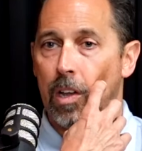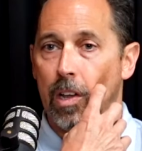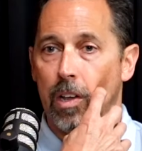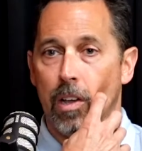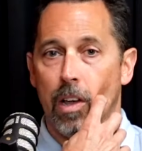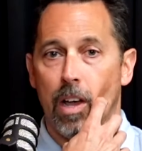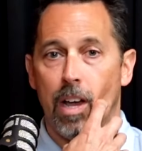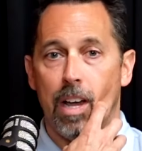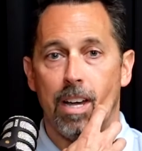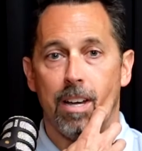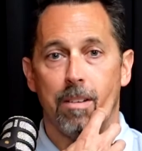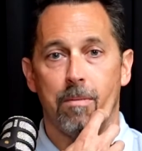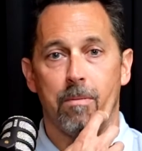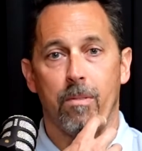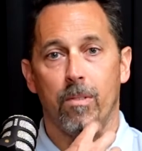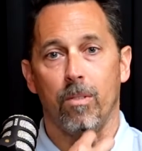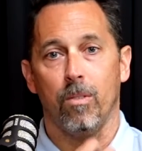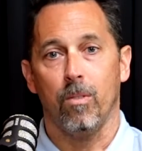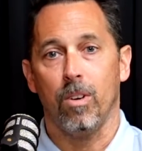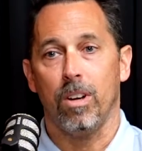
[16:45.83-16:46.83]

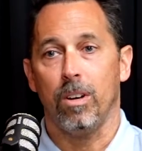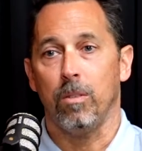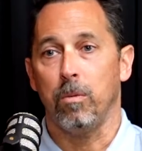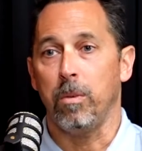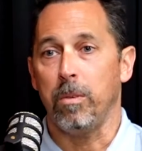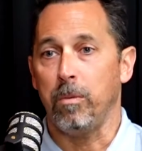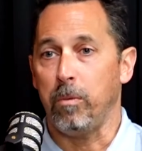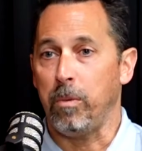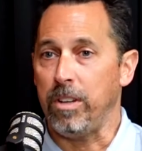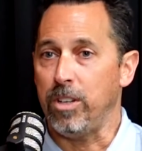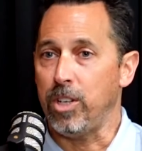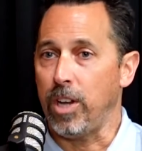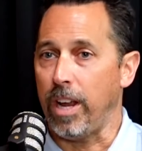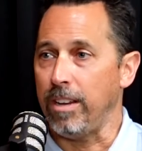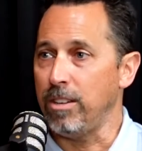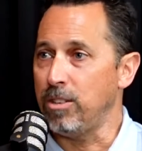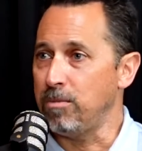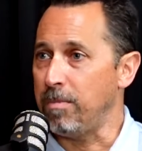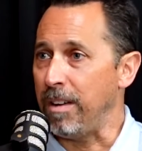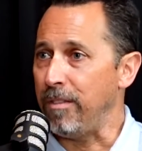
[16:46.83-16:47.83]
Well, we
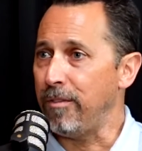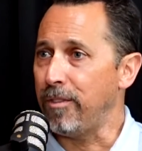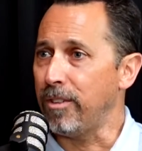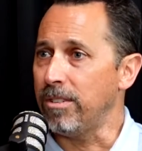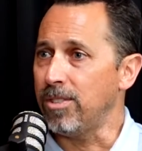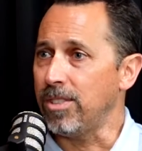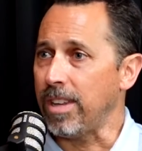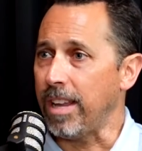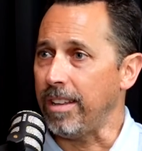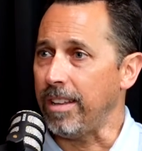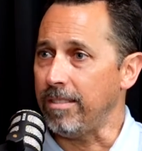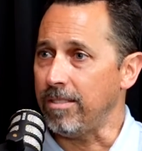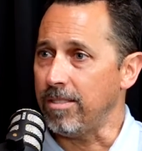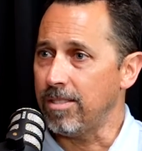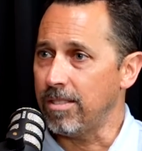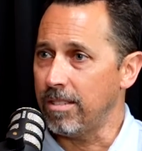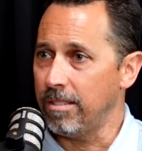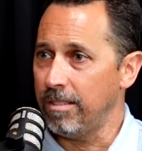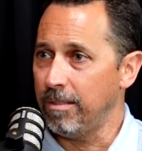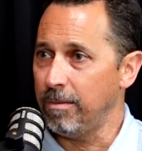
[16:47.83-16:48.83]
changed my first
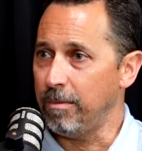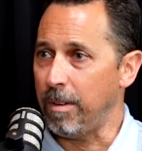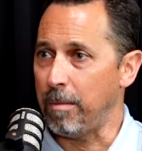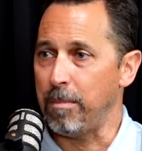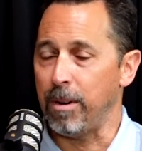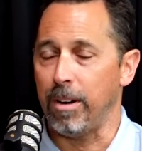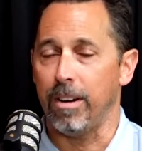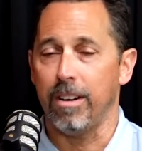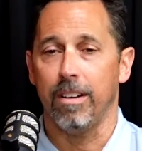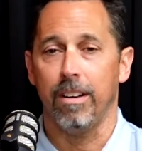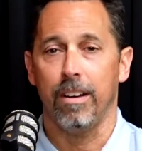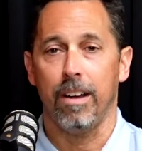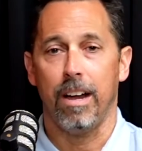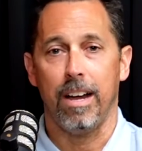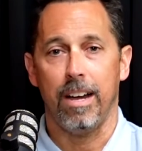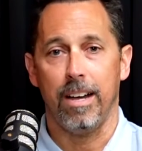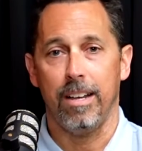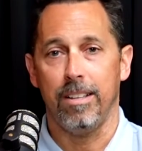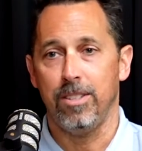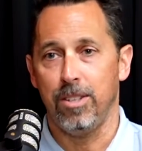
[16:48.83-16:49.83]
sentence, remember,
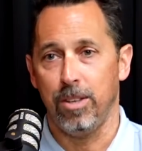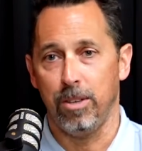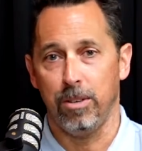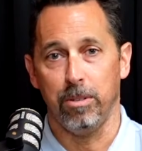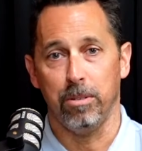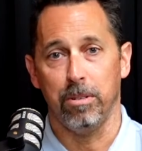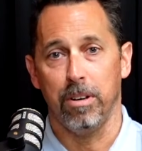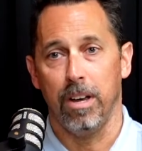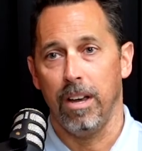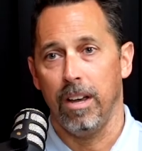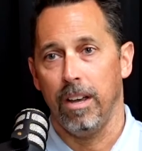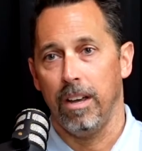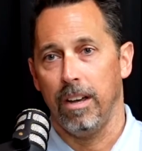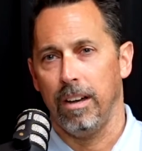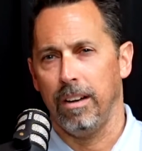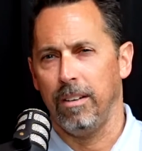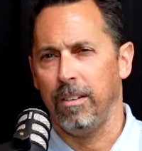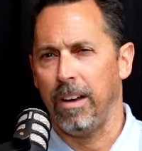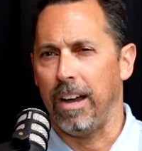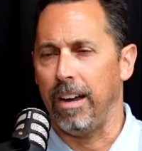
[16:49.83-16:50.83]
to
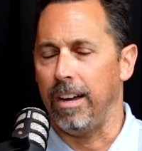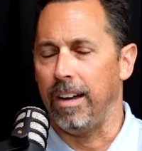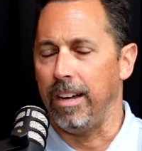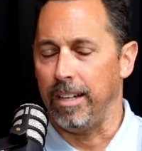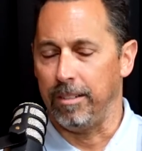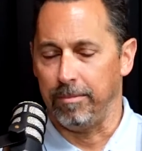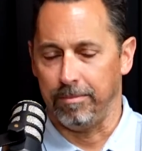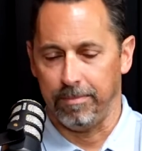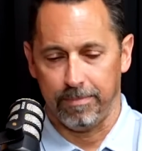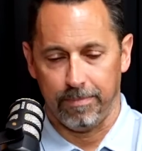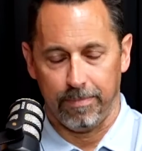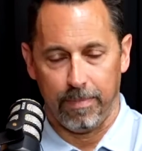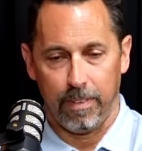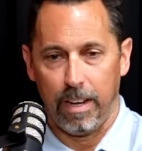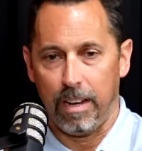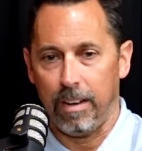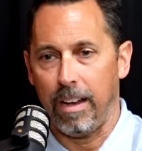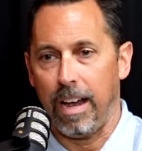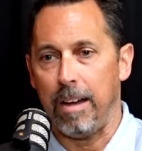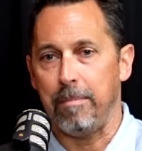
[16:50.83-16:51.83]

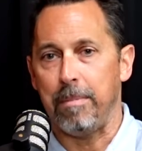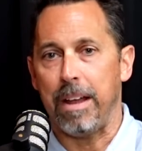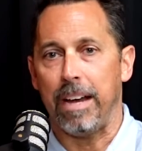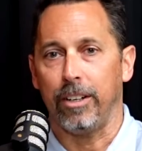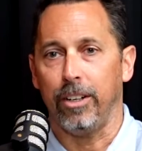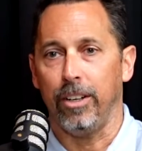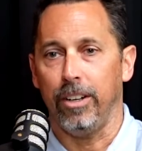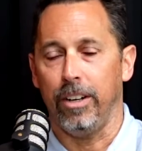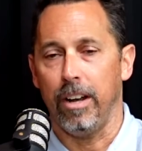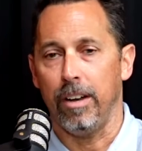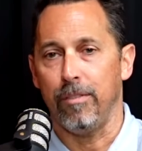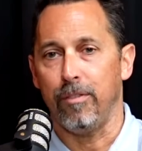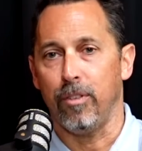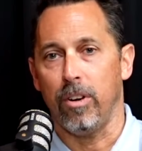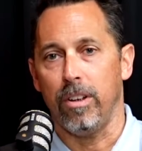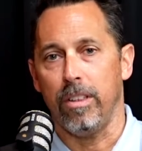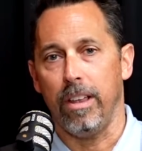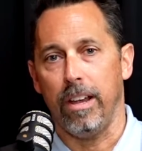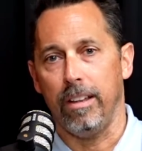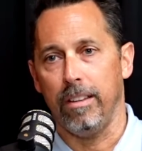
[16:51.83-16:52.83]
I'm not good enough,
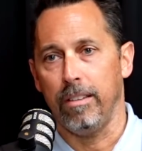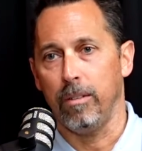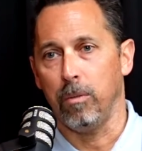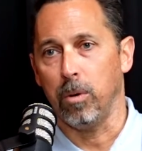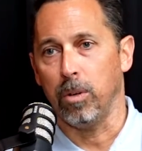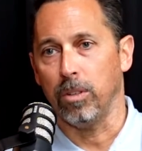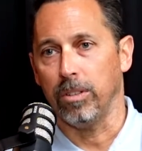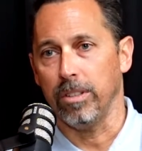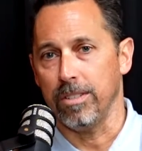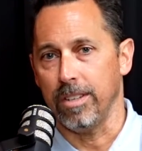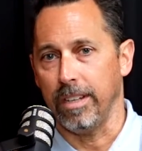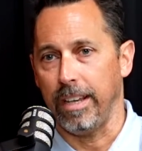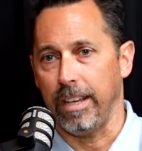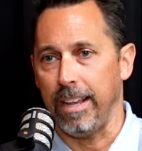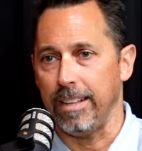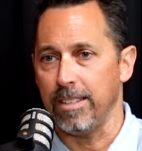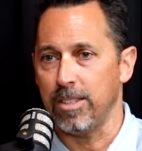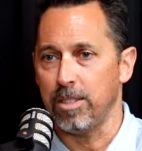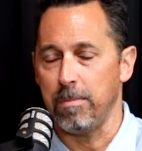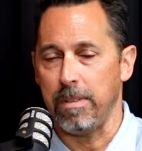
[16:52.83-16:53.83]
or that the world is
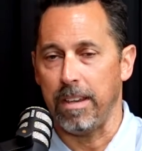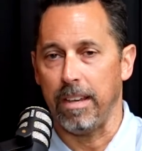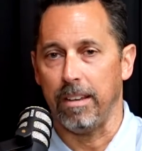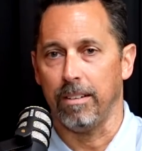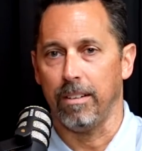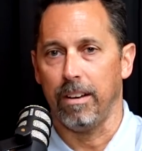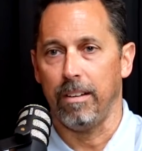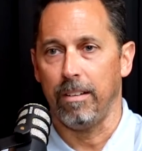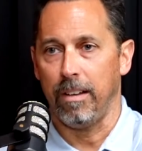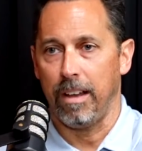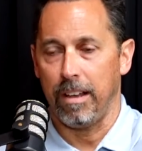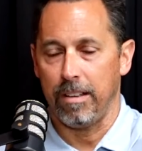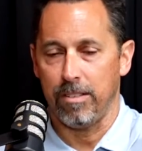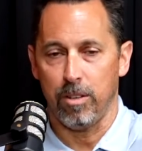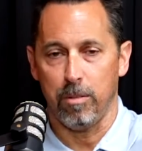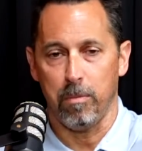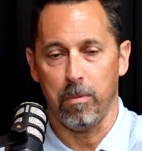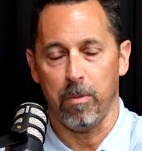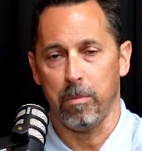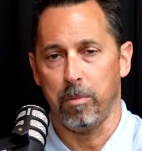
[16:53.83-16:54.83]
against me, or, as
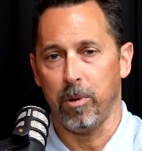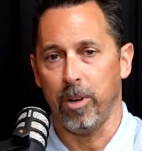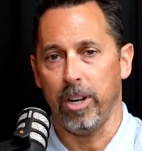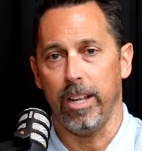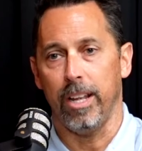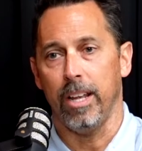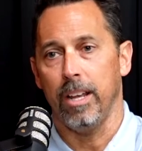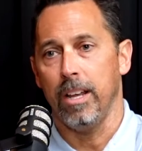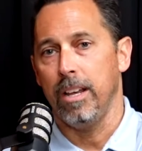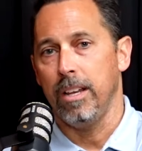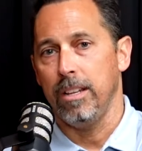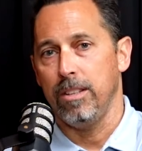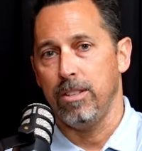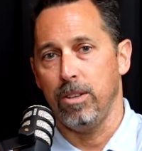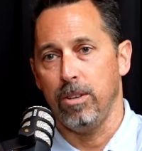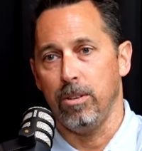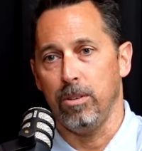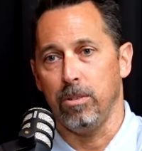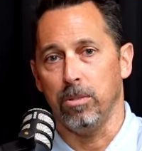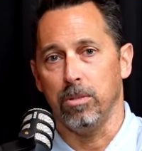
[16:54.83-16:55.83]
you put it,
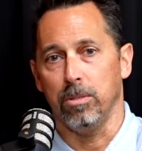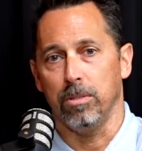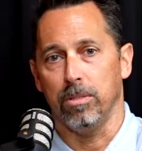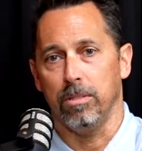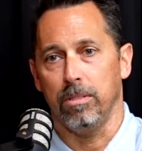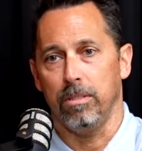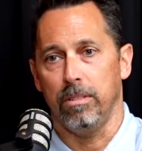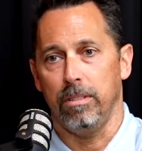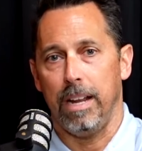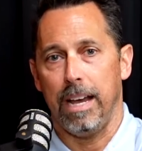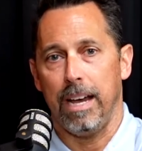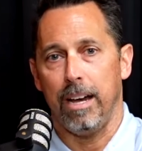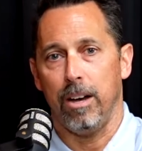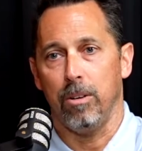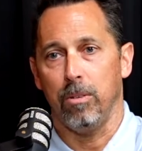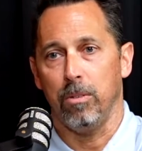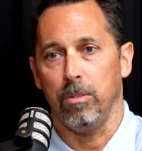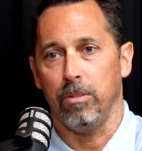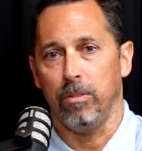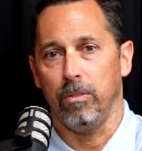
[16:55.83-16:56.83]
to
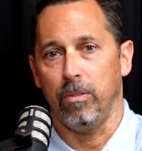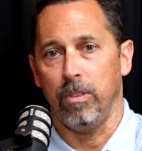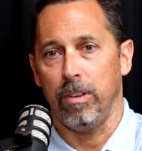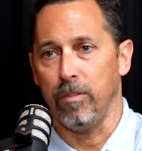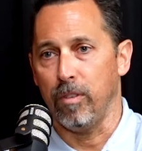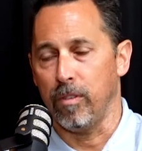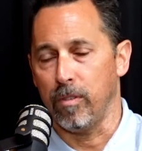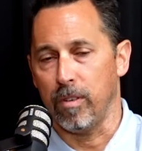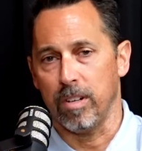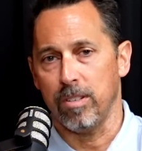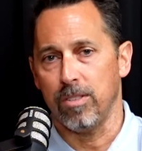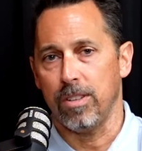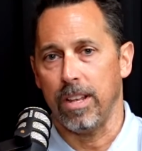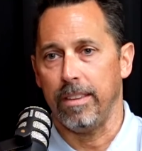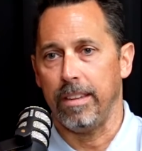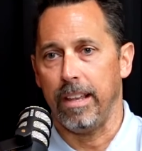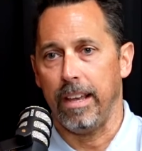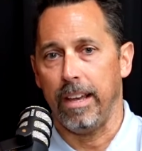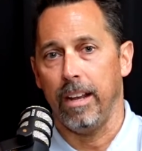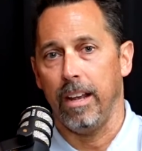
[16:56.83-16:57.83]
now we've reversed
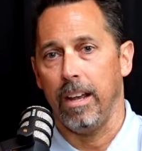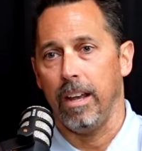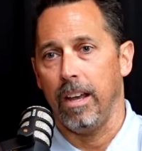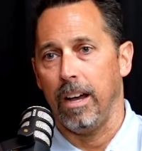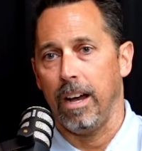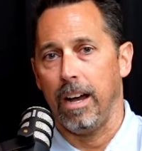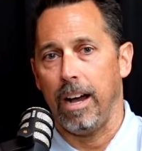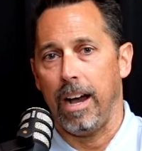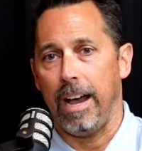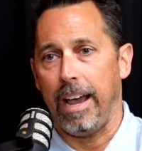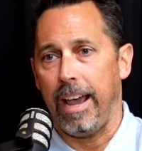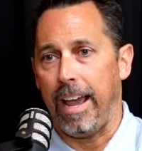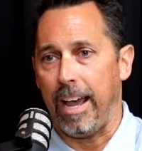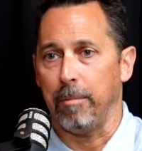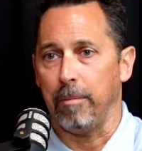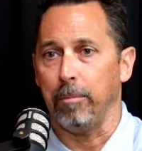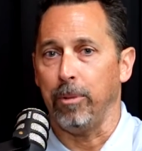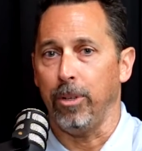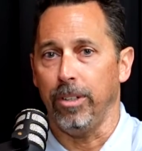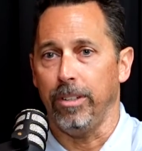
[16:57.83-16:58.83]
that I
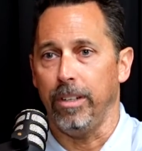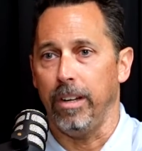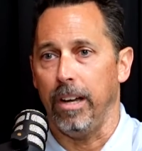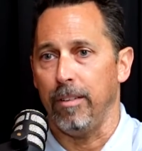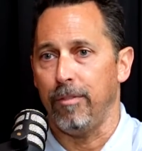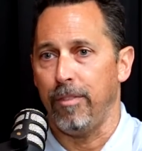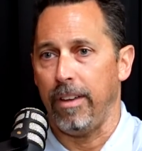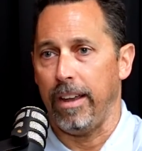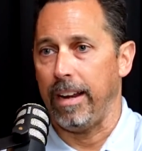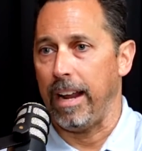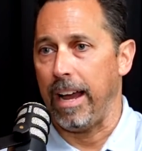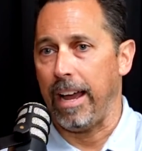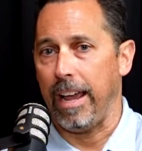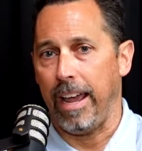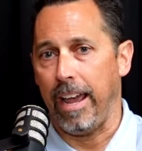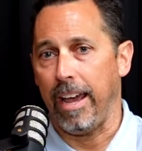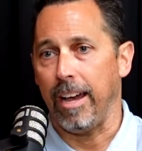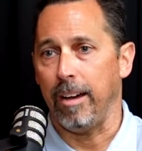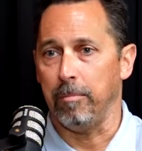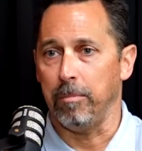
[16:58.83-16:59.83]
am good enough and I
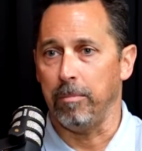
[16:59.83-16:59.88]
am